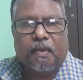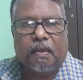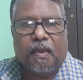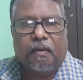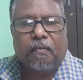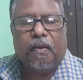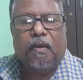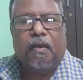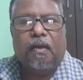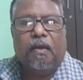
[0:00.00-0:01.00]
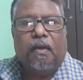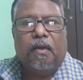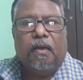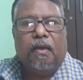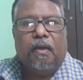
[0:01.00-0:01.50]
in the
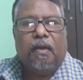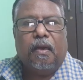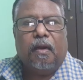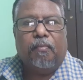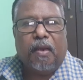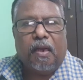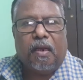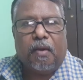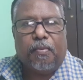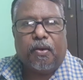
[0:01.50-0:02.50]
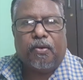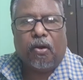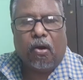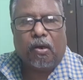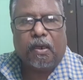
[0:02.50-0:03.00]
male reproductive
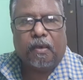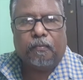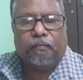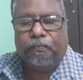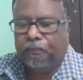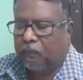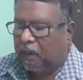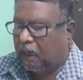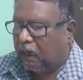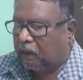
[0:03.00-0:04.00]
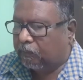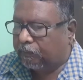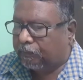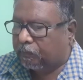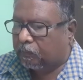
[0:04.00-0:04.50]
organ. They are
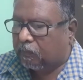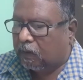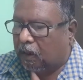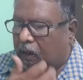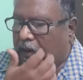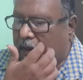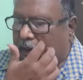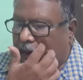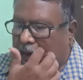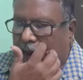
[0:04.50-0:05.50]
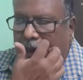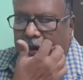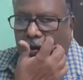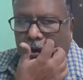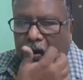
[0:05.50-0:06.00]
internal
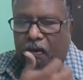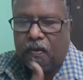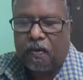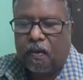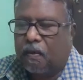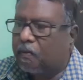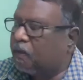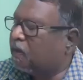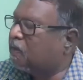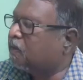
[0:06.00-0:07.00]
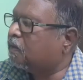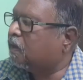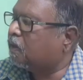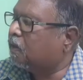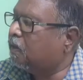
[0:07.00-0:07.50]
genital organs. Testes
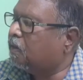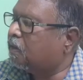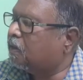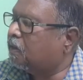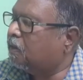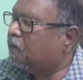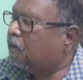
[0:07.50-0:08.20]
are the internal